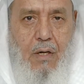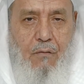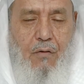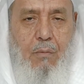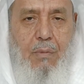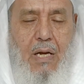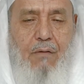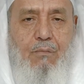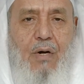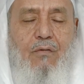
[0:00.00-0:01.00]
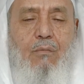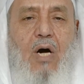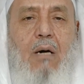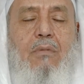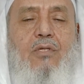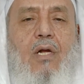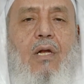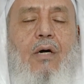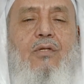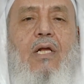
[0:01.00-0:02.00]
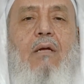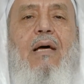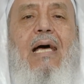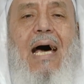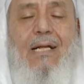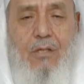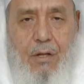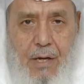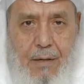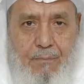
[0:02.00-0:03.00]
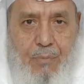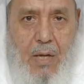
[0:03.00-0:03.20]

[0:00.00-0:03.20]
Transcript: of our beloved Prophet Muhammad sallallahu alaihi wasallam. Until then,